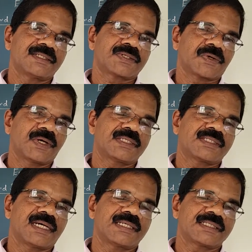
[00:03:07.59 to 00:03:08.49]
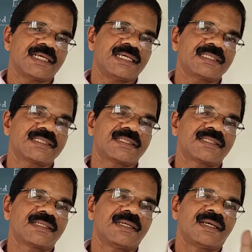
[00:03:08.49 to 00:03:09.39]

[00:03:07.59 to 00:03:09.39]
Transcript: Strongest acid is